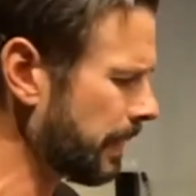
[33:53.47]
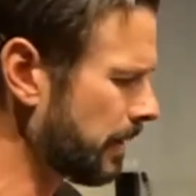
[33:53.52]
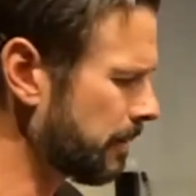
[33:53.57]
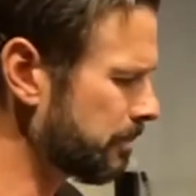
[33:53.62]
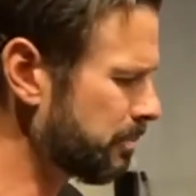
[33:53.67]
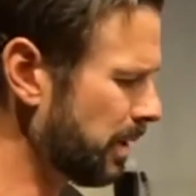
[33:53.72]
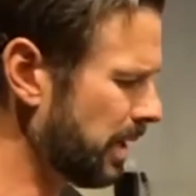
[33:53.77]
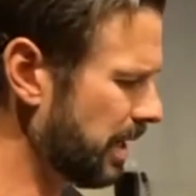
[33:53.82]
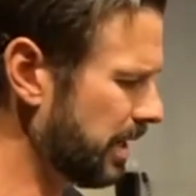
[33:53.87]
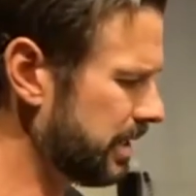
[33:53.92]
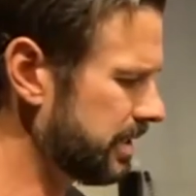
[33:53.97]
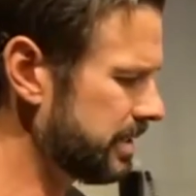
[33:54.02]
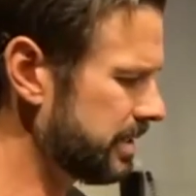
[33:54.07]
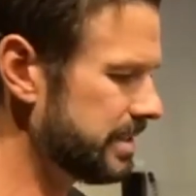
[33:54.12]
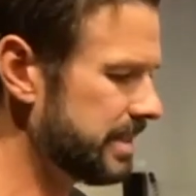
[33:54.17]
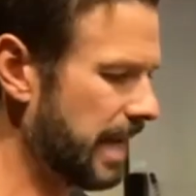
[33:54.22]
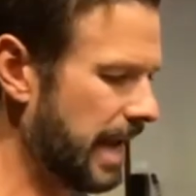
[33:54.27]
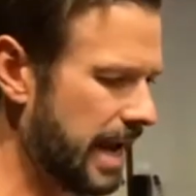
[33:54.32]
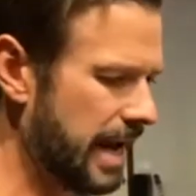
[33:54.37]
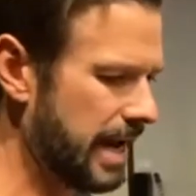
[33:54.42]
But
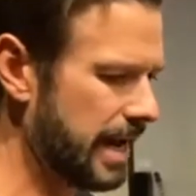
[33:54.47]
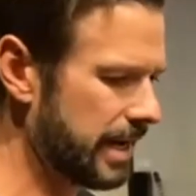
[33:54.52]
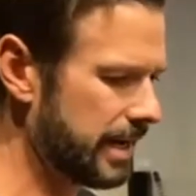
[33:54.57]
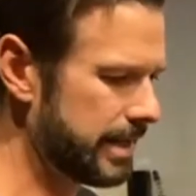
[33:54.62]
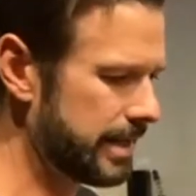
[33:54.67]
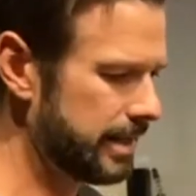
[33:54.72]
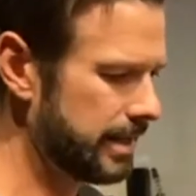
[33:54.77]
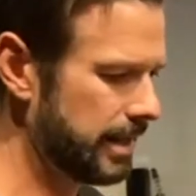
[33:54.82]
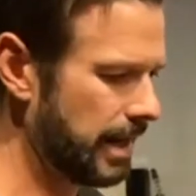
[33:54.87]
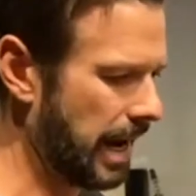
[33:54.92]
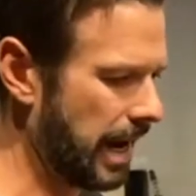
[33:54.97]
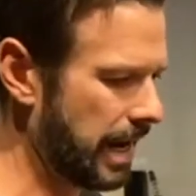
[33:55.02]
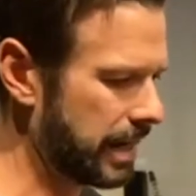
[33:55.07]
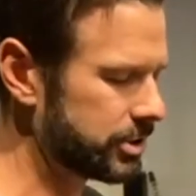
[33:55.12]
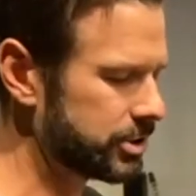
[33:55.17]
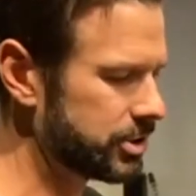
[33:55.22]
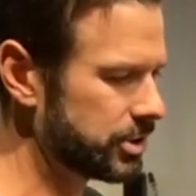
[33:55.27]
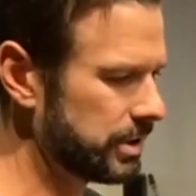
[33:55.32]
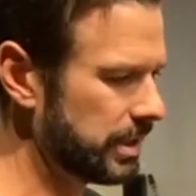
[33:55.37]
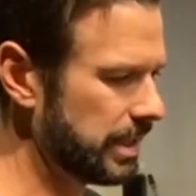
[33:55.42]
Dad
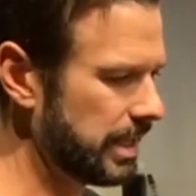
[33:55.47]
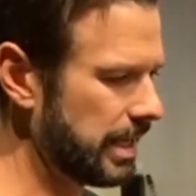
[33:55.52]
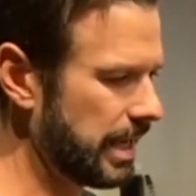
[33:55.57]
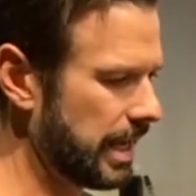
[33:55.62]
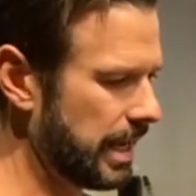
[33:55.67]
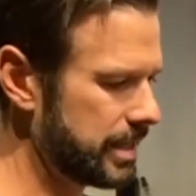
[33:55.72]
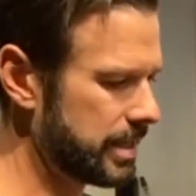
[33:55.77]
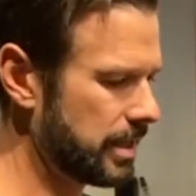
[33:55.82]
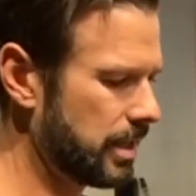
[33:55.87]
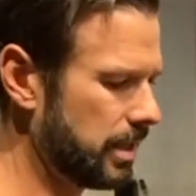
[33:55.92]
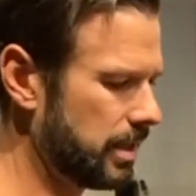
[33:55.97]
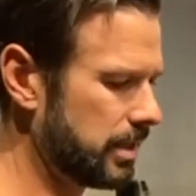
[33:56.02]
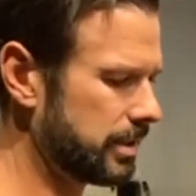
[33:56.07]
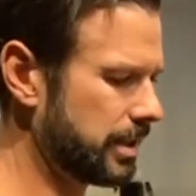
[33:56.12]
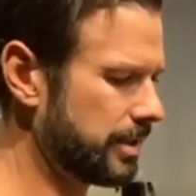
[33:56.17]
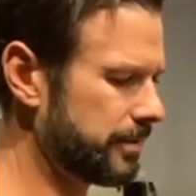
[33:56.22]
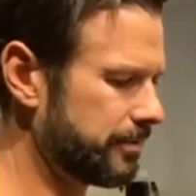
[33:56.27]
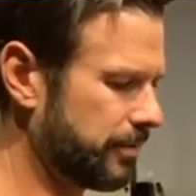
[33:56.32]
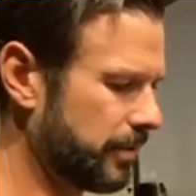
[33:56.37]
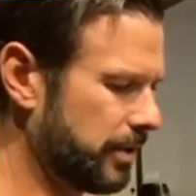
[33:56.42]
actually had hung in
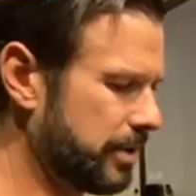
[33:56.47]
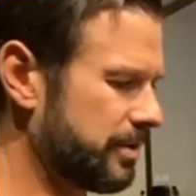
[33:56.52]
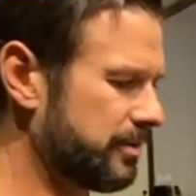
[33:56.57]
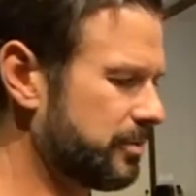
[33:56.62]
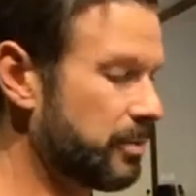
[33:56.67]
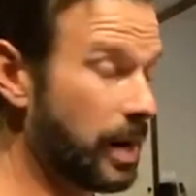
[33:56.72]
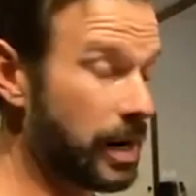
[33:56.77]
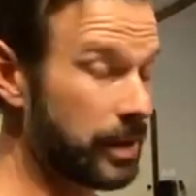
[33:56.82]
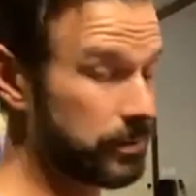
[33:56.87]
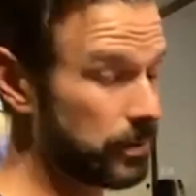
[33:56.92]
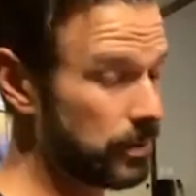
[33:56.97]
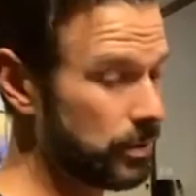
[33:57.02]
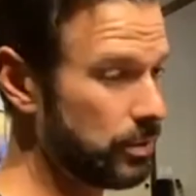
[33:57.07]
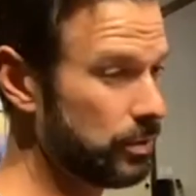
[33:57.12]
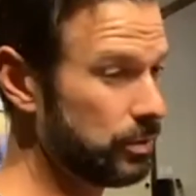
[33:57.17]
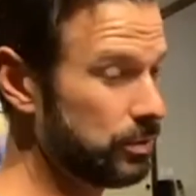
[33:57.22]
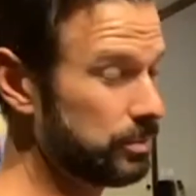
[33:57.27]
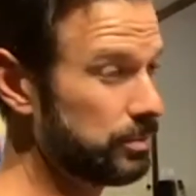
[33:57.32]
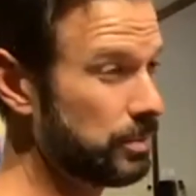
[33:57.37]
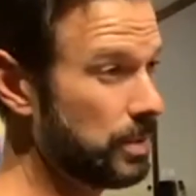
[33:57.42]
front of my
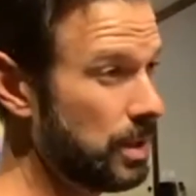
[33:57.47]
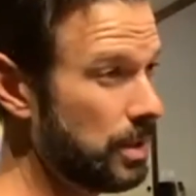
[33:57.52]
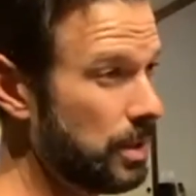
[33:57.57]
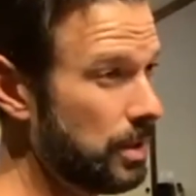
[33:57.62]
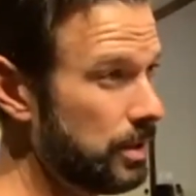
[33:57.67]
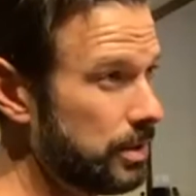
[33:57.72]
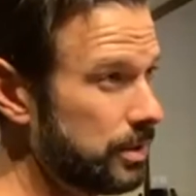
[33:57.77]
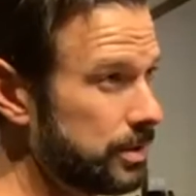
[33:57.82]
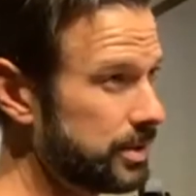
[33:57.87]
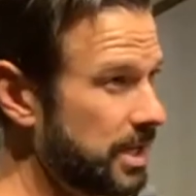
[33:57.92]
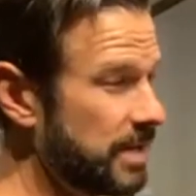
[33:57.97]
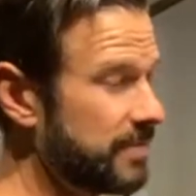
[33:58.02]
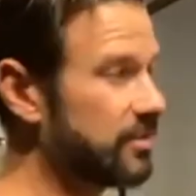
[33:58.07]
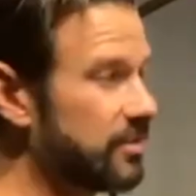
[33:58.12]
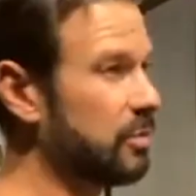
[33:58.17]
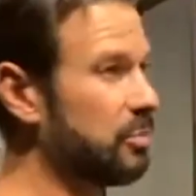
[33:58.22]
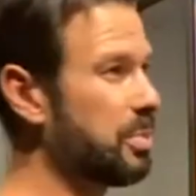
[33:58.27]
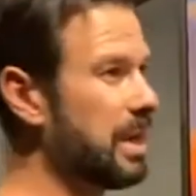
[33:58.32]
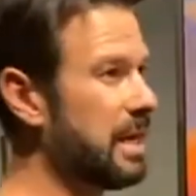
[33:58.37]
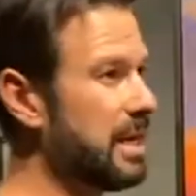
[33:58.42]
room several
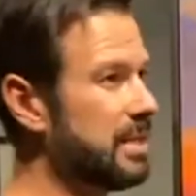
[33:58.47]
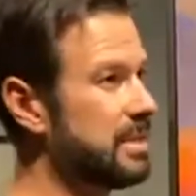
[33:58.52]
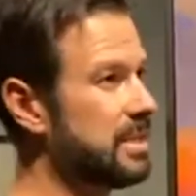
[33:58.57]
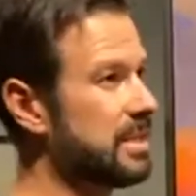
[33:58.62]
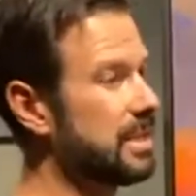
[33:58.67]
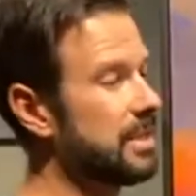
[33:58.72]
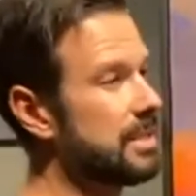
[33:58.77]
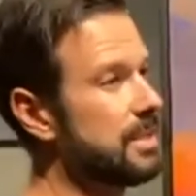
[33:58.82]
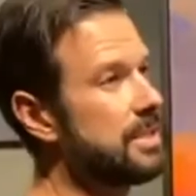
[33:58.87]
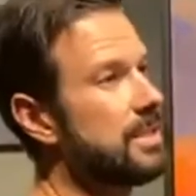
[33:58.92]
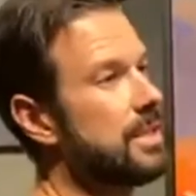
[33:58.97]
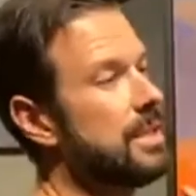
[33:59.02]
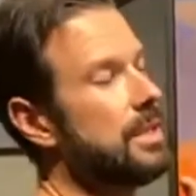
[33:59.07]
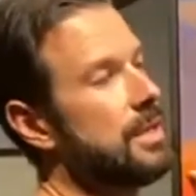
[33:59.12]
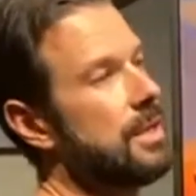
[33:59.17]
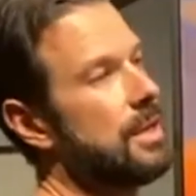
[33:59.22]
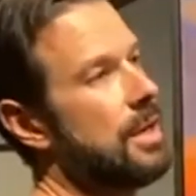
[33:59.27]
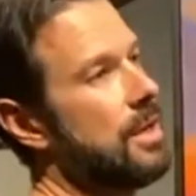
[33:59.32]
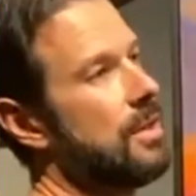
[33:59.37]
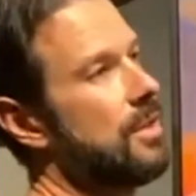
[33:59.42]
pieces
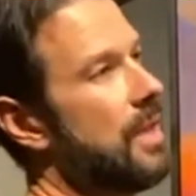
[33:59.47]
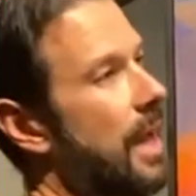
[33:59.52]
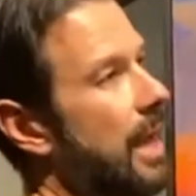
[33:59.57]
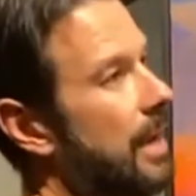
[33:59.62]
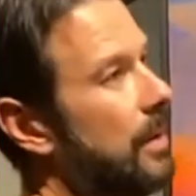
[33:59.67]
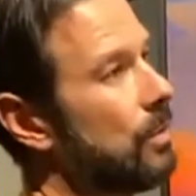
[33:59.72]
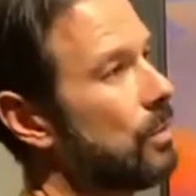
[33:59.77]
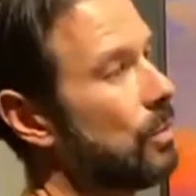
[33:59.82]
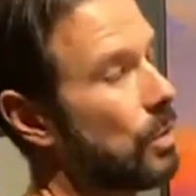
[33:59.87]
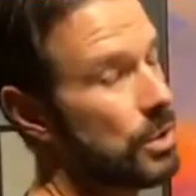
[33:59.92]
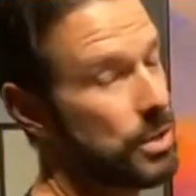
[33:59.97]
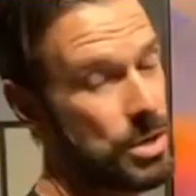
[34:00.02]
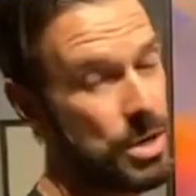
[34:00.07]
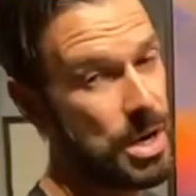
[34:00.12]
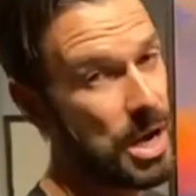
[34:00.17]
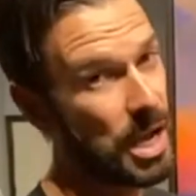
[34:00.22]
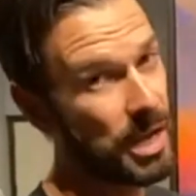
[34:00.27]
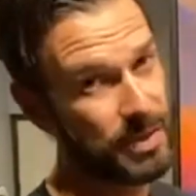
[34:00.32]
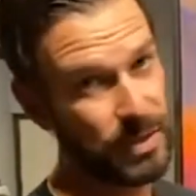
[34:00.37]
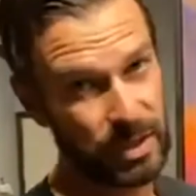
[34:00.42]
that were
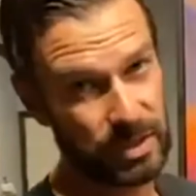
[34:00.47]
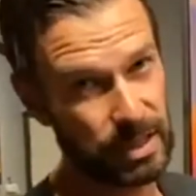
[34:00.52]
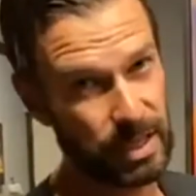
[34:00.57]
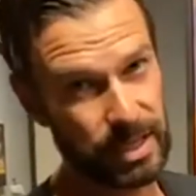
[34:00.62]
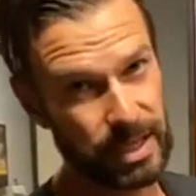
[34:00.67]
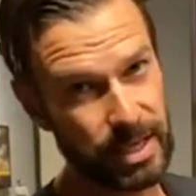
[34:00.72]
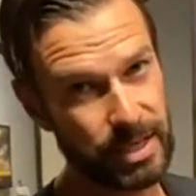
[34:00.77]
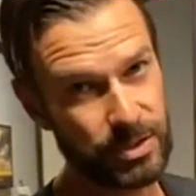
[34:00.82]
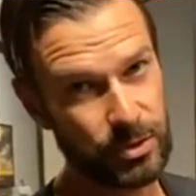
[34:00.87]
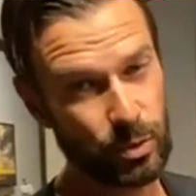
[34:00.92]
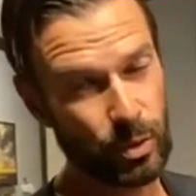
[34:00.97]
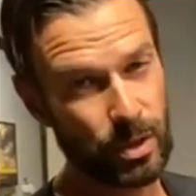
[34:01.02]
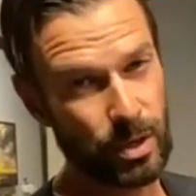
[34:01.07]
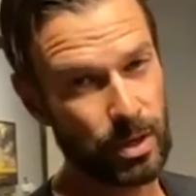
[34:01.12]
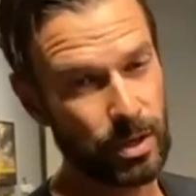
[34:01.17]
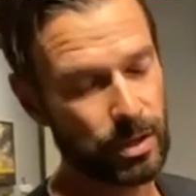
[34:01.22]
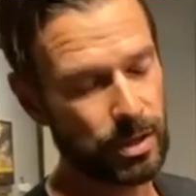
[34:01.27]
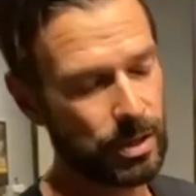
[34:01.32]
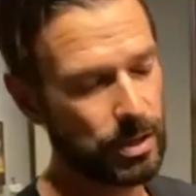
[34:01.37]
nothing like his work.